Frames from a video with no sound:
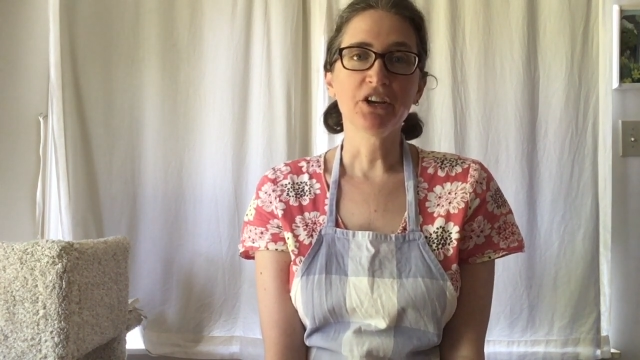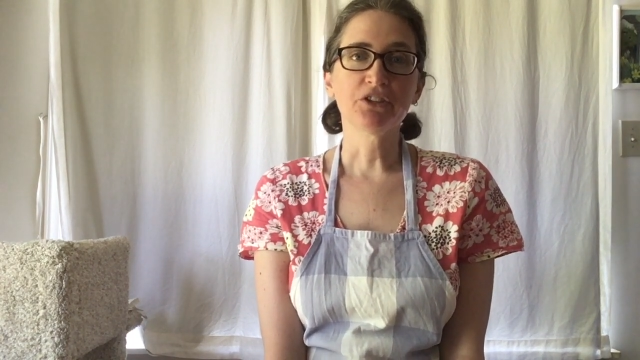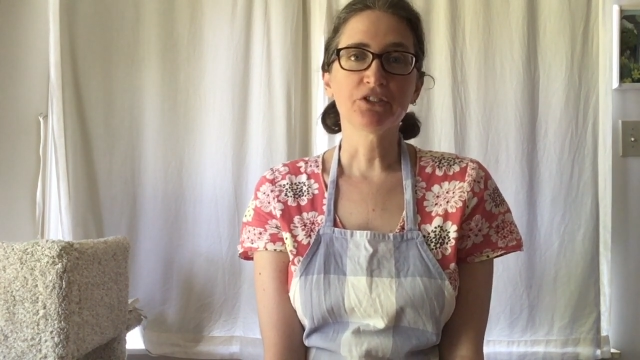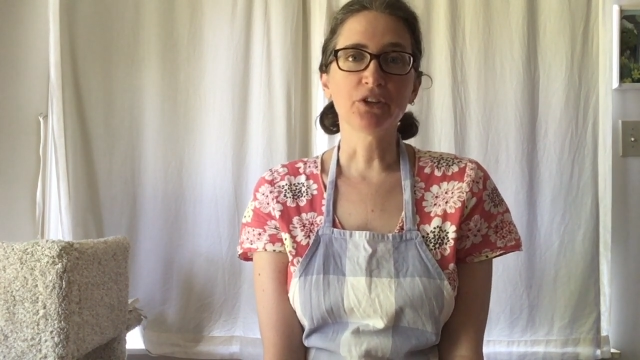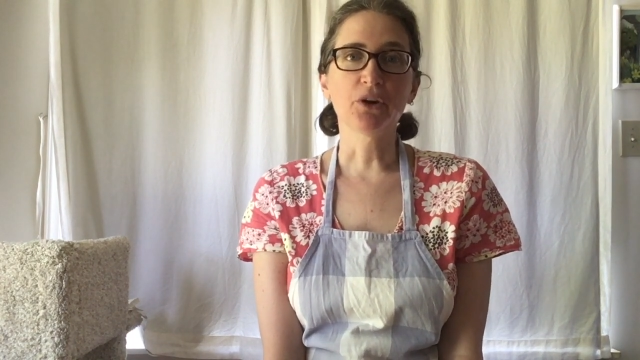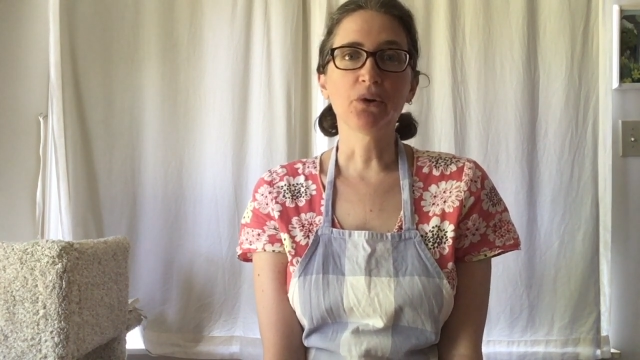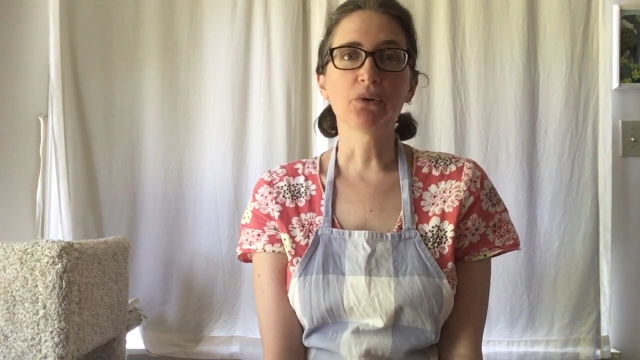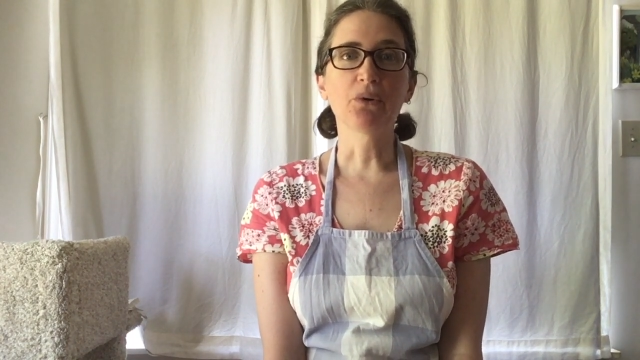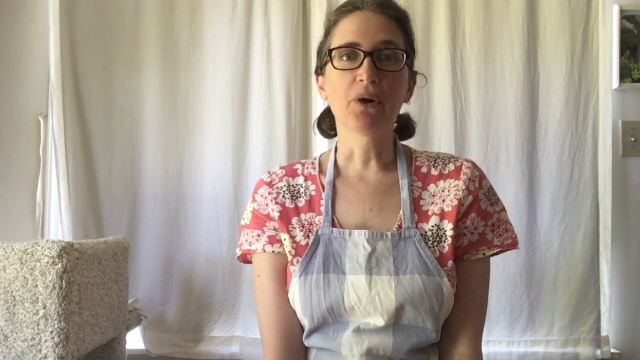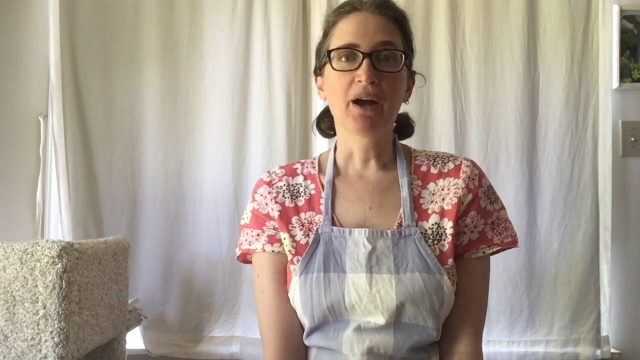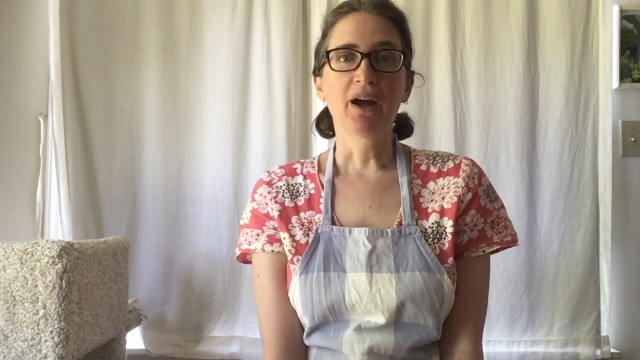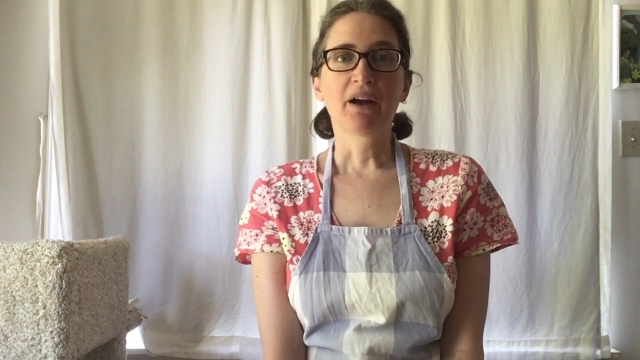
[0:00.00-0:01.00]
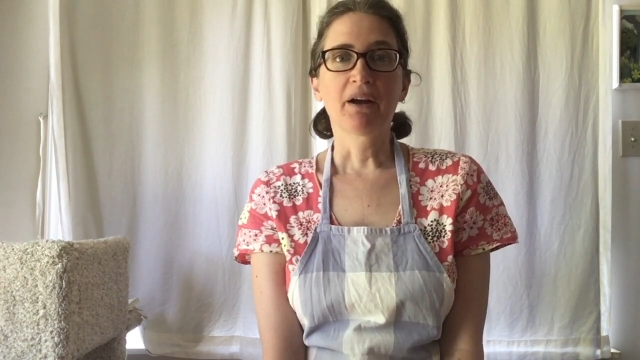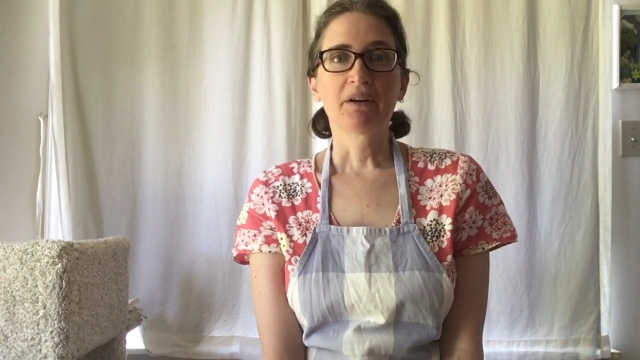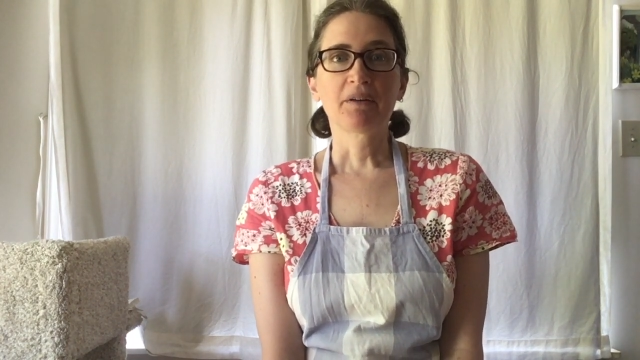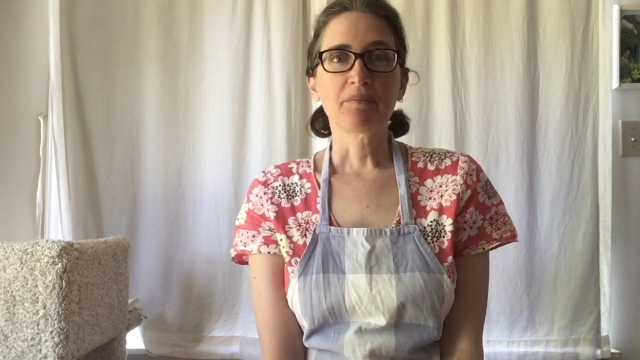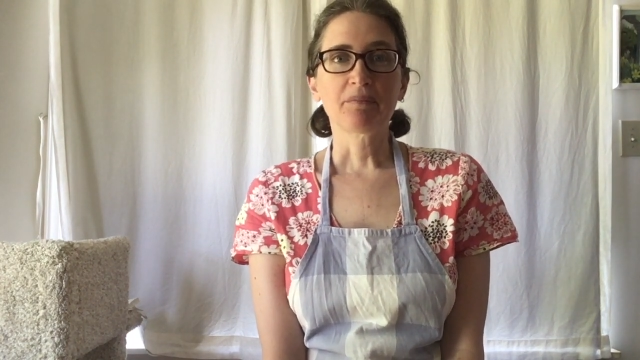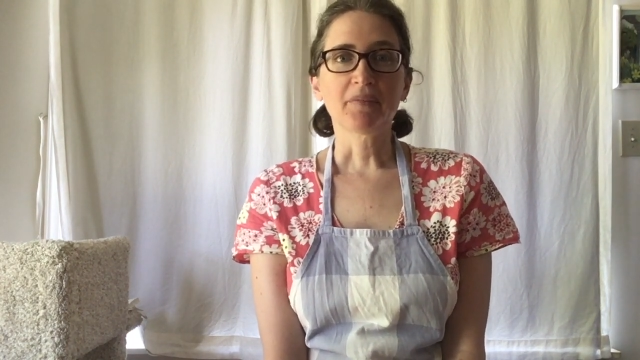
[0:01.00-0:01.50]
So
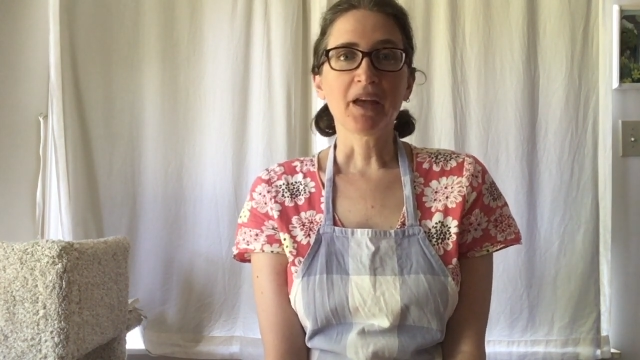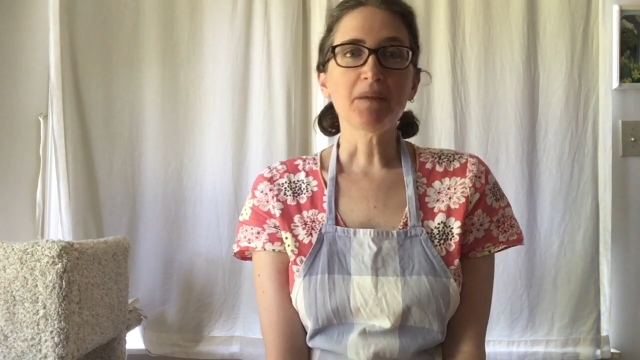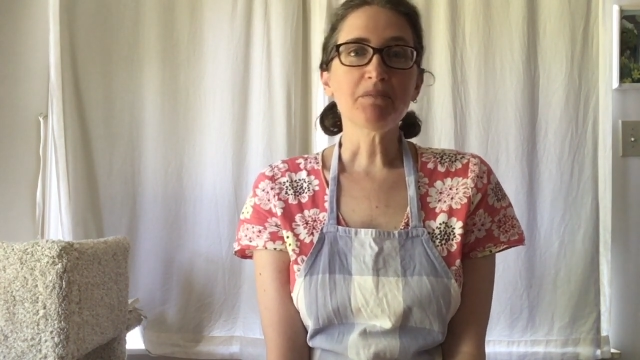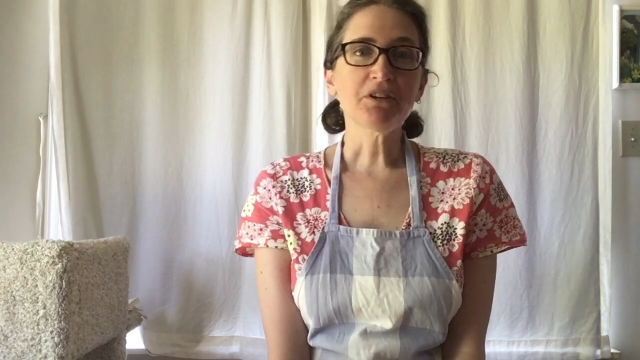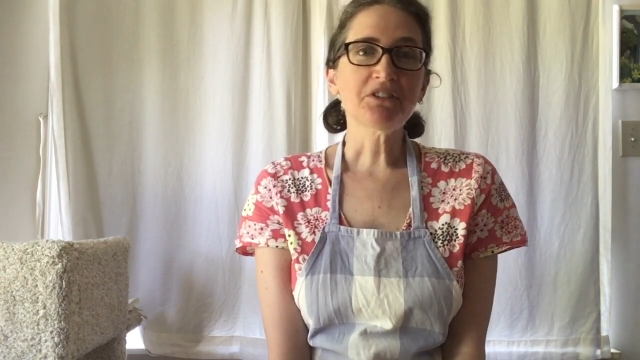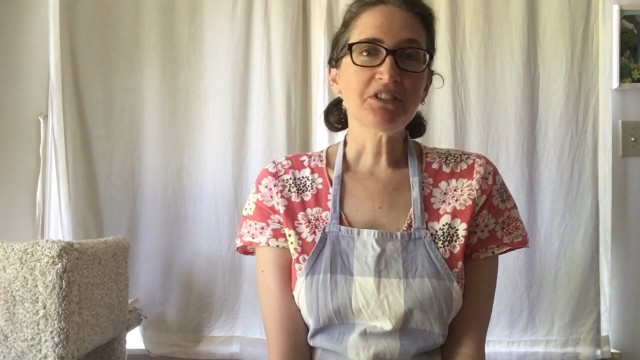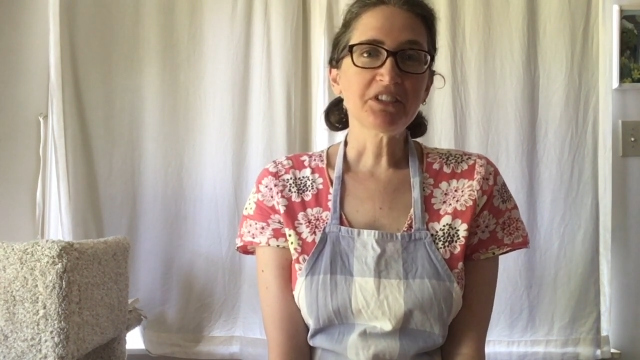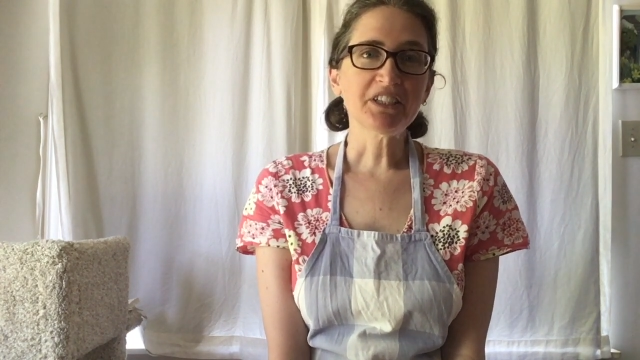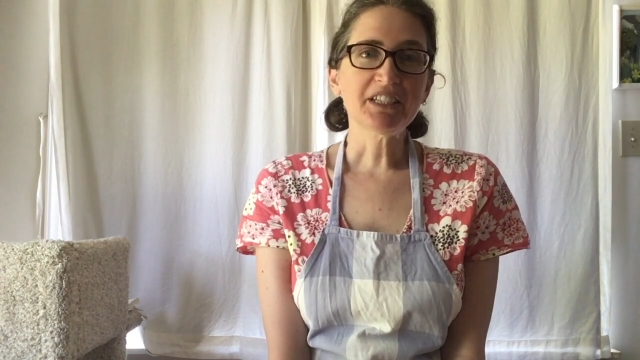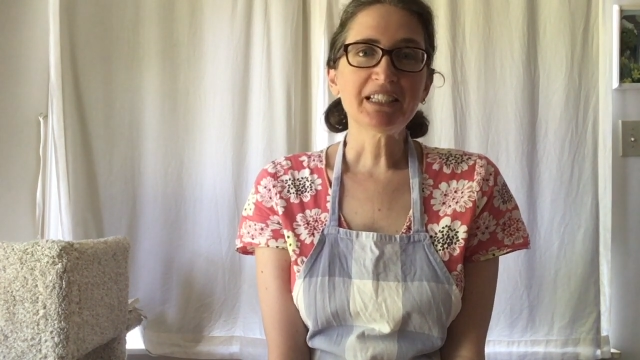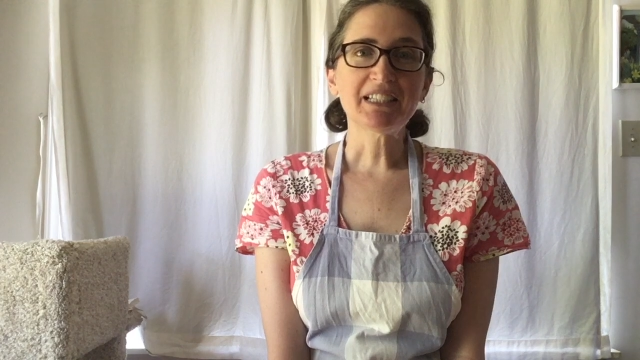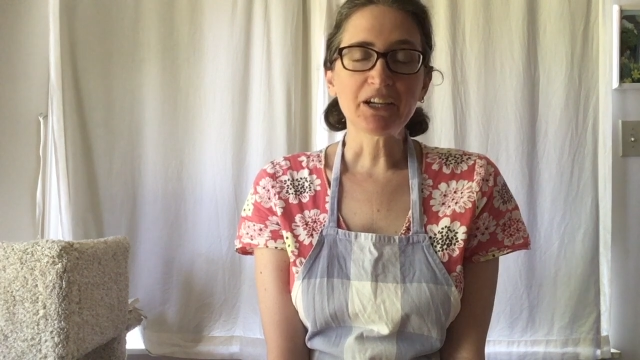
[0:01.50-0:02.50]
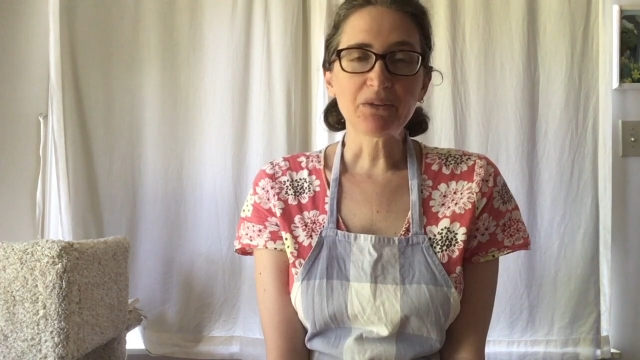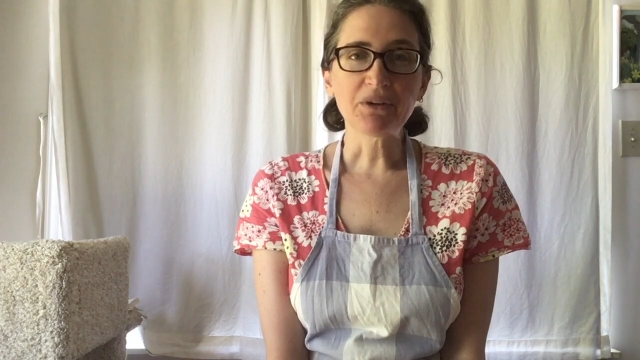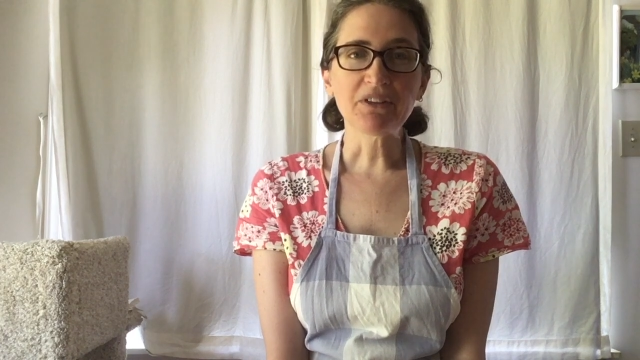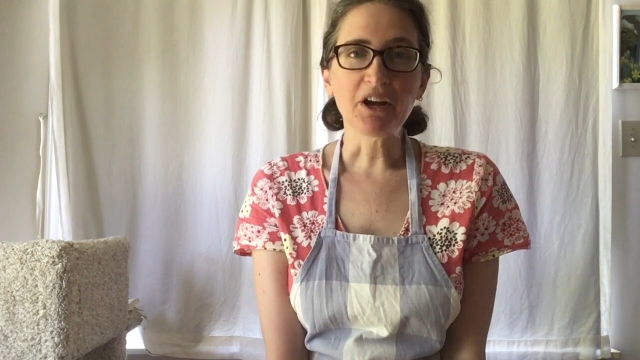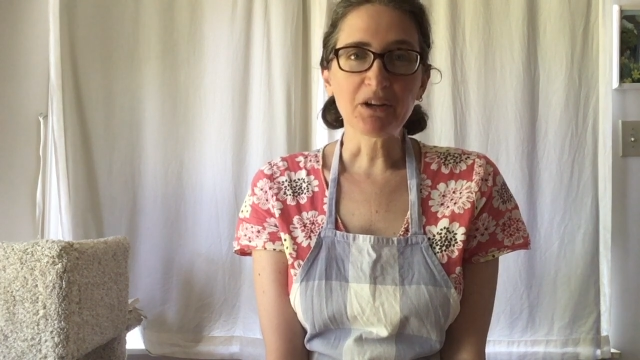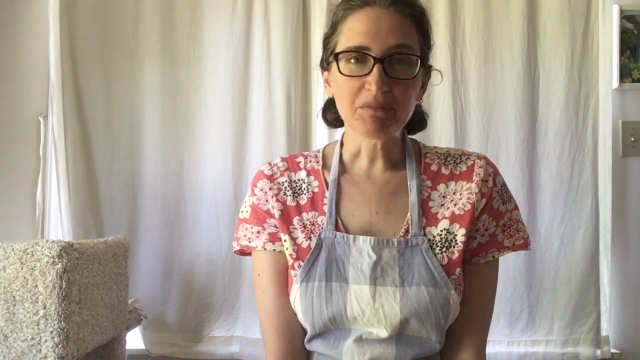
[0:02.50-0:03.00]
I personally stick
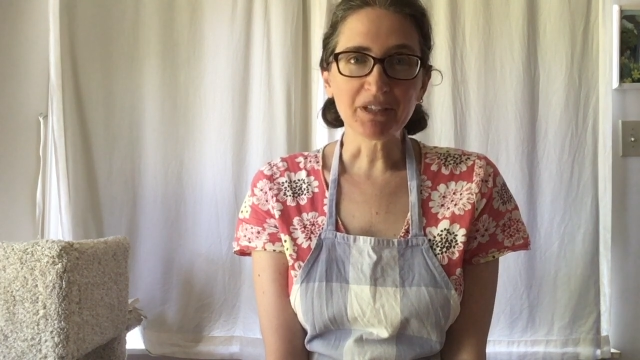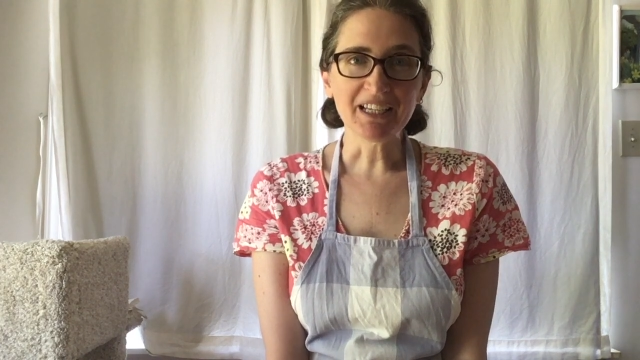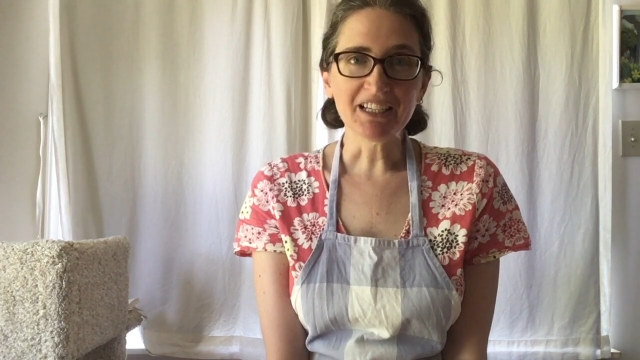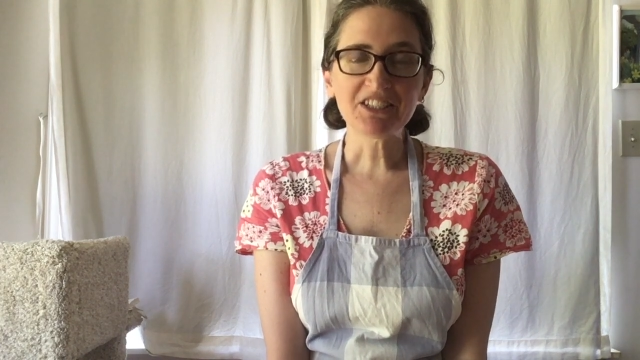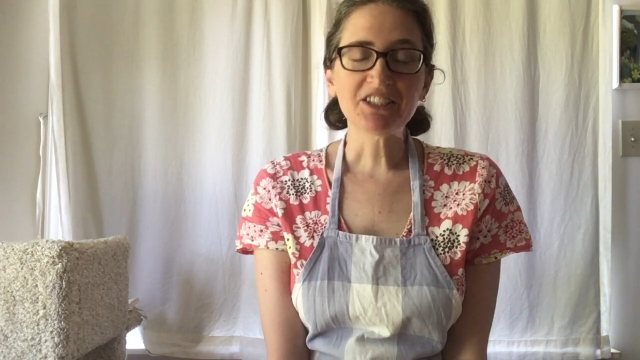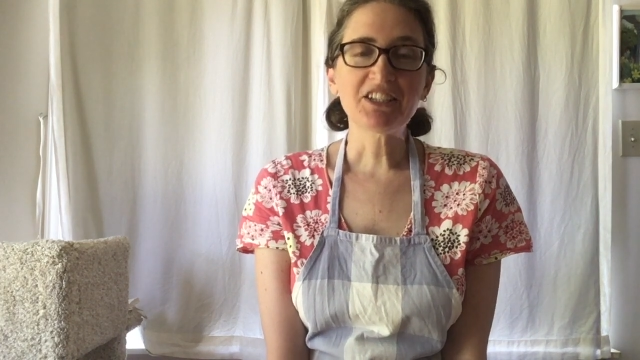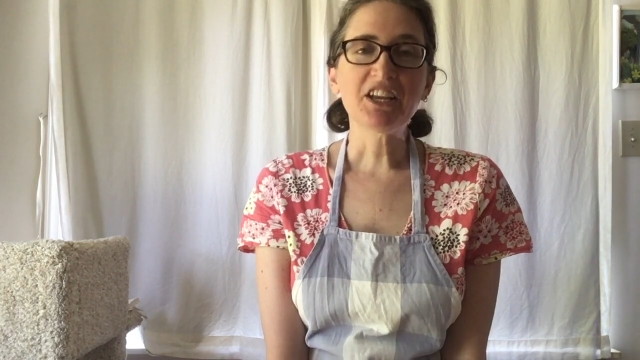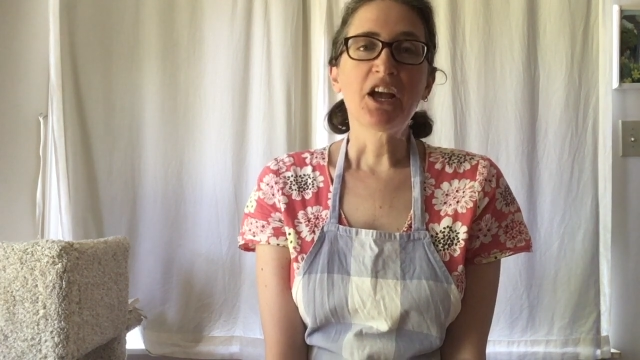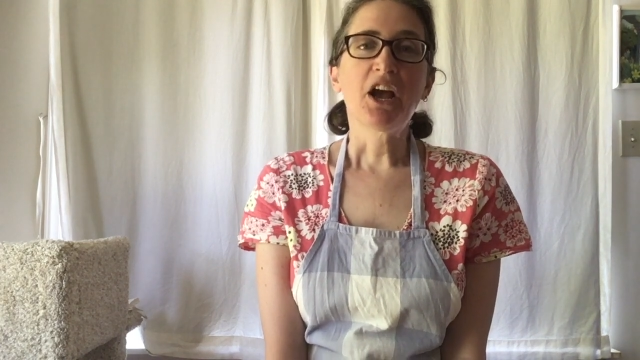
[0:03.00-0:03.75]
with unbleached,